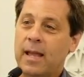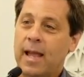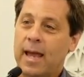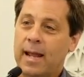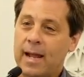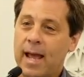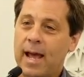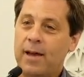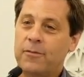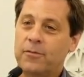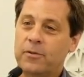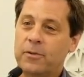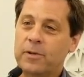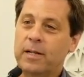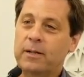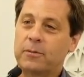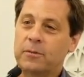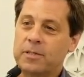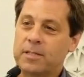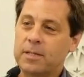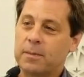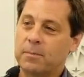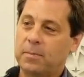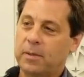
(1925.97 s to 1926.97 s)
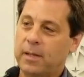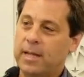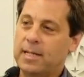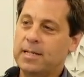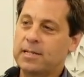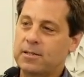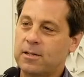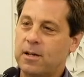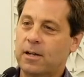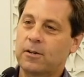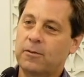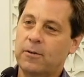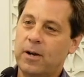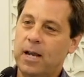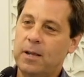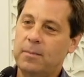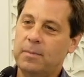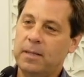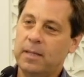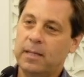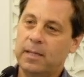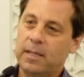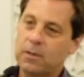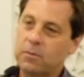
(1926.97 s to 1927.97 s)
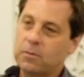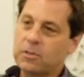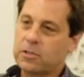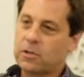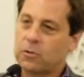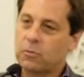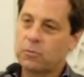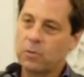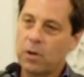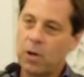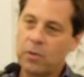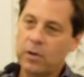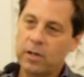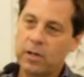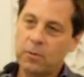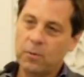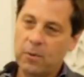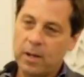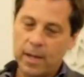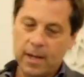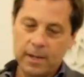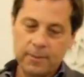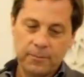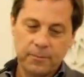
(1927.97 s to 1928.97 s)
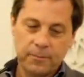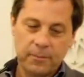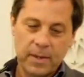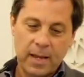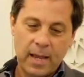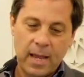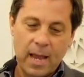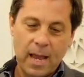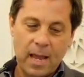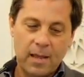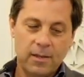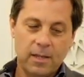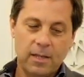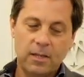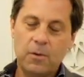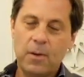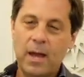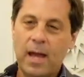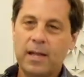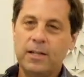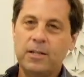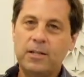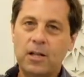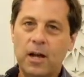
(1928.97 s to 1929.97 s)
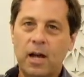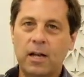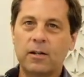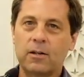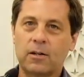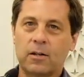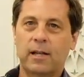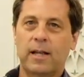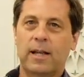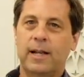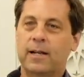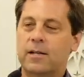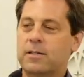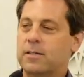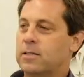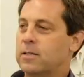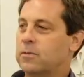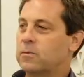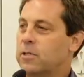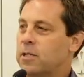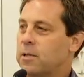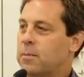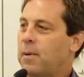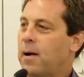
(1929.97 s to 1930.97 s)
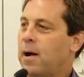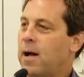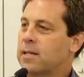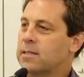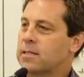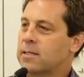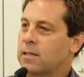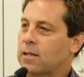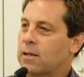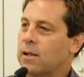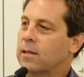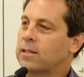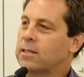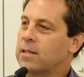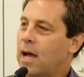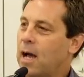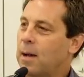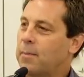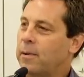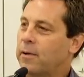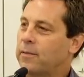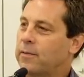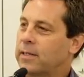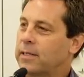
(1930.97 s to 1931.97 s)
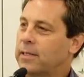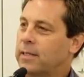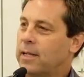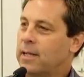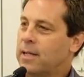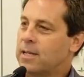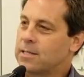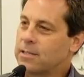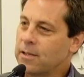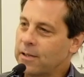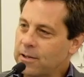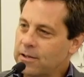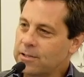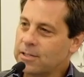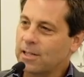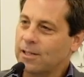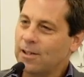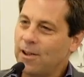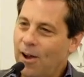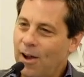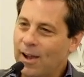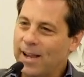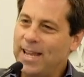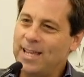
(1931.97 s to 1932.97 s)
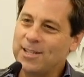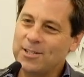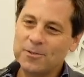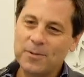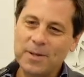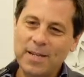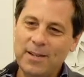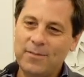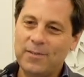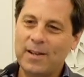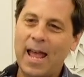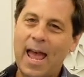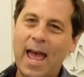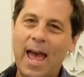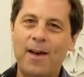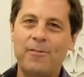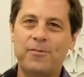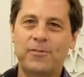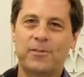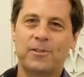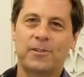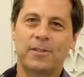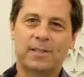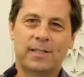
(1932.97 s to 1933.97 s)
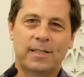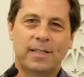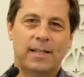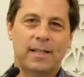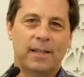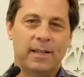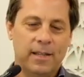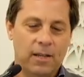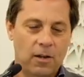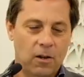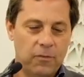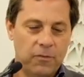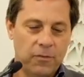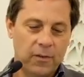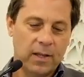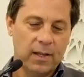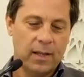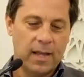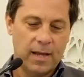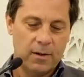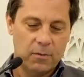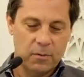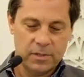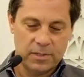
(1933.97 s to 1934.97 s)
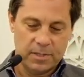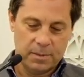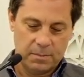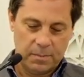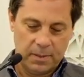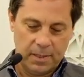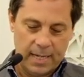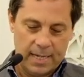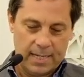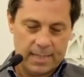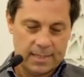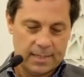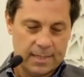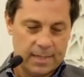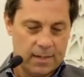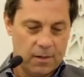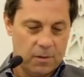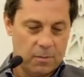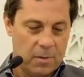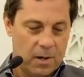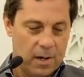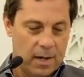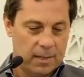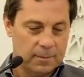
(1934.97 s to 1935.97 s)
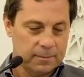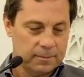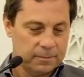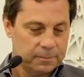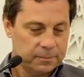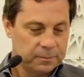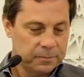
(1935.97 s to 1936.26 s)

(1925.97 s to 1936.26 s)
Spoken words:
And after it was emplaced on Arabia, it was eroded away, and then you had younger layers that were deposited on top of it. So there's a long history even after the ophiolite was emplaced in Oman.